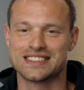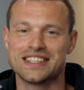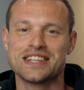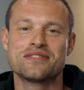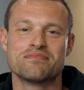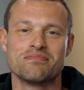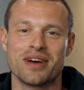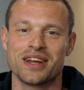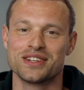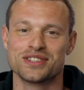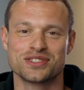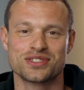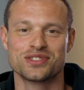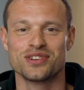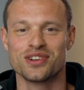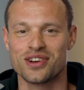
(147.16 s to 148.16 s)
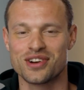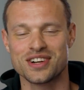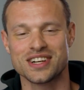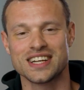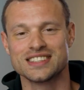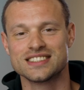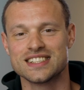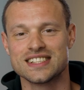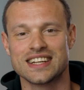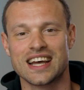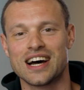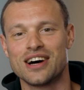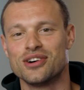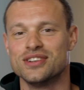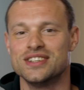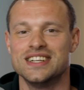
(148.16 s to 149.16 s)
didn't manage to learn until
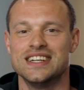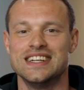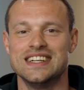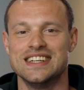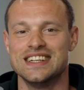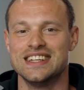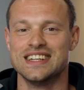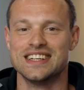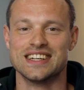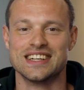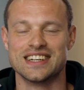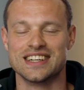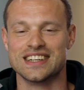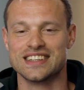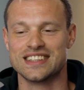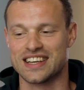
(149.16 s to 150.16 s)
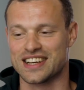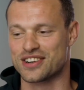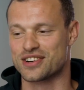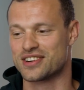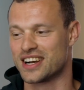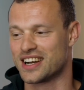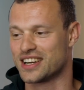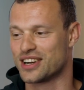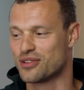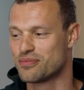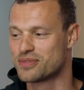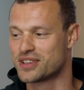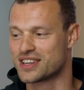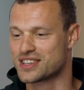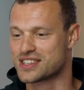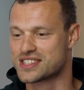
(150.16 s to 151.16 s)
now. I hope
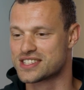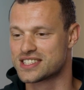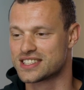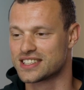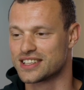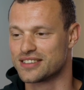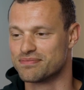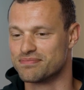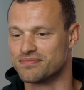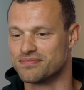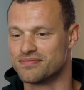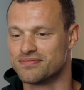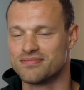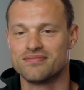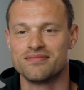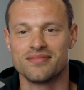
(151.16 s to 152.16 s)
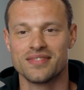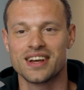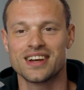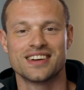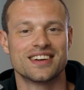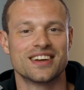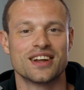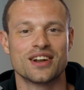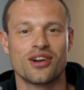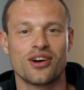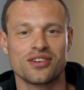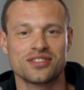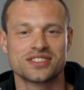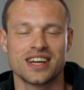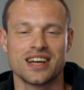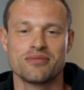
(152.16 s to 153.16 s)
there's a
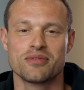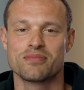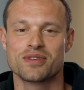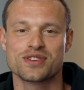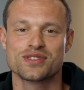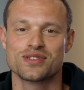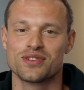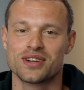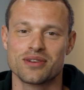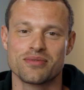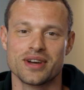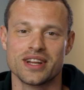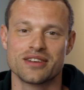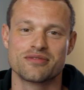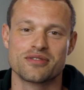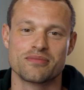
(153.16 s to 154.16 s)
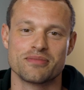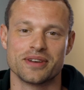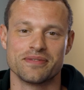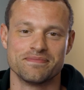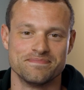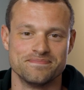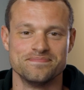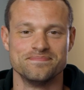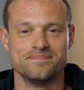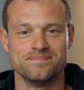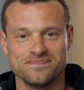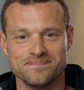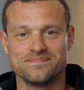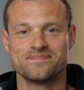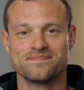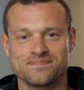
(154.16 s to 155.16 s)
long time in Barcelona waiting for me.
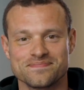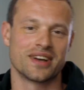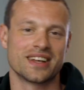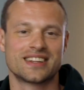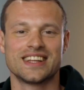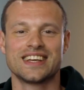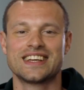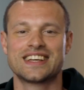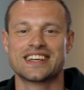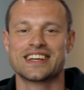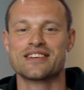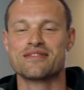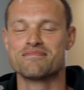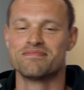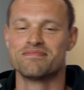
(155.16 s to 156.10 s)
I think